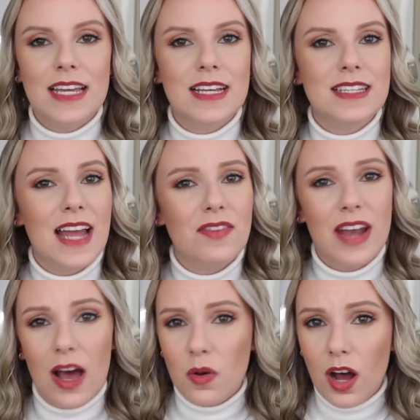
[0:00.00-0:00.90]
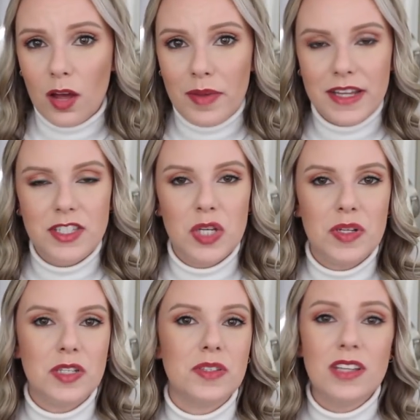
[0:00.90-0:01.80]
It doesn't have an alcohol base to
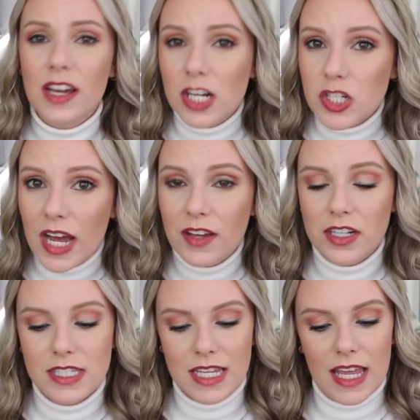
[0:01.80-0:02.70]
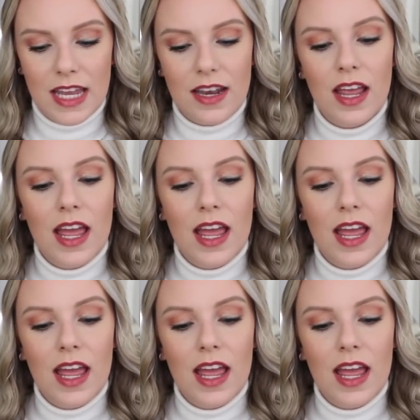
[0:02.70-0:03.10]
it, so it's not gonna dry out your skin.